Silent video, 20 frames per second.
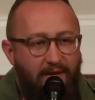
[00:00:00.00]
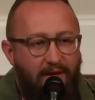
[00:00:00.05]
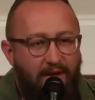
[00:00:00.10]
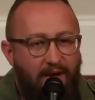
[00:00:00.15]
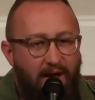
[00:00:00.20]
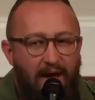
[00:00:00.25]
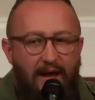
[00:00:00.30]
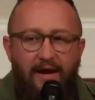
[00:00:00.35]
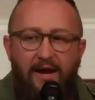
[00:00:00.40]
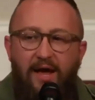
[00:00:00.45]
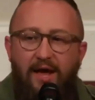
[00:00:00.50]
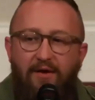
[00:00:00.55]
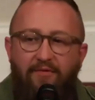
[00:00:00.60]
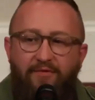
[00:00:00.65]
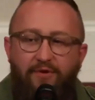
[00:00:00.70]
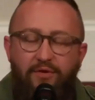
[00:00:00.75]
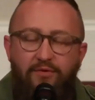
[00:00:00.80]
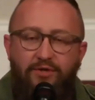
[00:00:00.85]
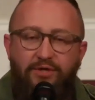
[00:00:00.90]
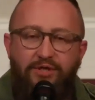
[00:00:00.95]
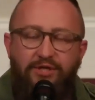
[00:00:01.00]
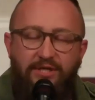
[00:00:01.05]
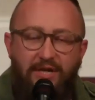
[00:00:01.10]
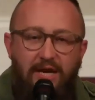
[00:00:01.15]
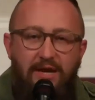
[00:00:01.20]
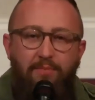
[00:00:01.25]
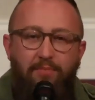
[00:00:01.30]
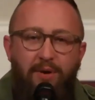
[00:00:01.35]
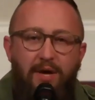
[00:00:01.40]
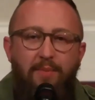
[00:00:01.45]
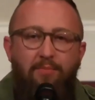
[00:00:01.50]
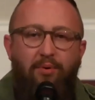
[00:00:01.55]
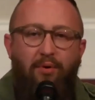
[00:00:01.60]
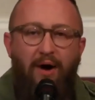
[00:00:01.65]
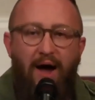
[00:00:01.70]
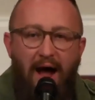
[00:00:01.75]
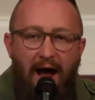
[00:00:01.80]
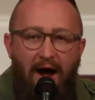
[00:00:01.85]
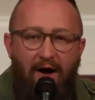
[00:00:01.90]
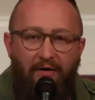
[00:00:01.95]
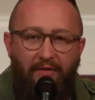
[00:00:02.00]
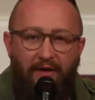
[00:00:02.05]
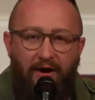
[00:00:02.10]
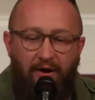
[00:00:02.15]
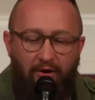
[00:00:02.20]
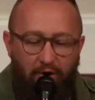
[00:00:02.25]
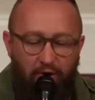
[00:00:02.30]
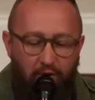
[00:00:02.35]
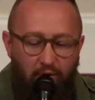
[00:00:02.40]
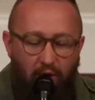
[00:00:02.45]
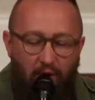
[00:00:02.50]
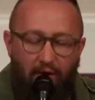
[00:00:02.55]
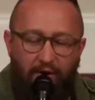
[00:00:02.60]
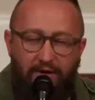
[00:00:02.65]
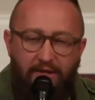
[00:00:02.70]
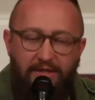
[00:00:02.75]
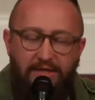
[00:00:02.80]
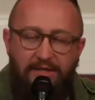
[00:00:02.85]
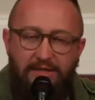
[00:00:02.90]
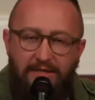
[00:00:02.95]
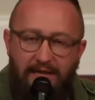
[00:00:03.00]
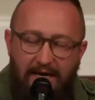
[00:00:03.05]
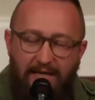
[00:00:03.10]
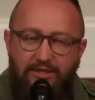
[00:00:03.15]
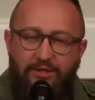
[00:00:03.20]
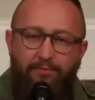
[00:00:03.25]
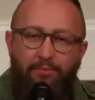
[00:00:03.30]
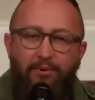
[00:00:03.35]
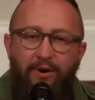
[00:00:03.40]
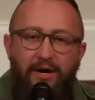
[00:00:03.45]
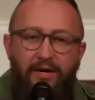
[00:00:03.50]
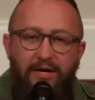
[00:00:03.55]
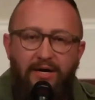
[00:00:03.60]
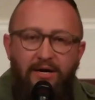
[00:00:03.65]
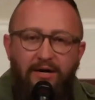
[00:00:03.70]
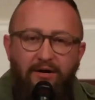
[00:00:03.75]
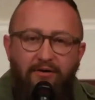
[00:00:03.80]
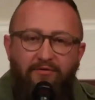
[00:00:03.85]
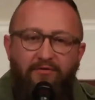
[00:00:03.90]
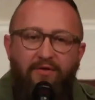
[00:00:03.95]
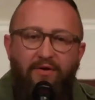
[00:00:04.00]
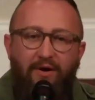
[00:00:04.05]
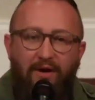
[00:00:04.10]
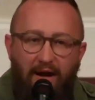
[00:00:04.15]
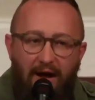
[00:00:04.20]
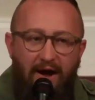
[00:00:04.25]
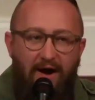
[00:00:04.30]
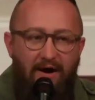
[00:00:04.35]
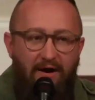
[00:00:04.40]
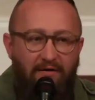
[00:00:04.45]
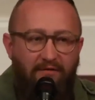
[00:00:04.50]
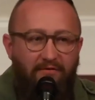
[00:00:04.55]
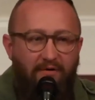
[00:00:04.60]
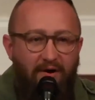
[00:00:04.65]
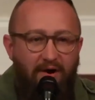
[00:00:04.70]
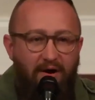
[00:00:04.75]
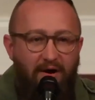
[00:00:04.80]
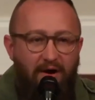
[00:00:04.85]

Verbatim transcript: And if you see people out there who are desperate for love,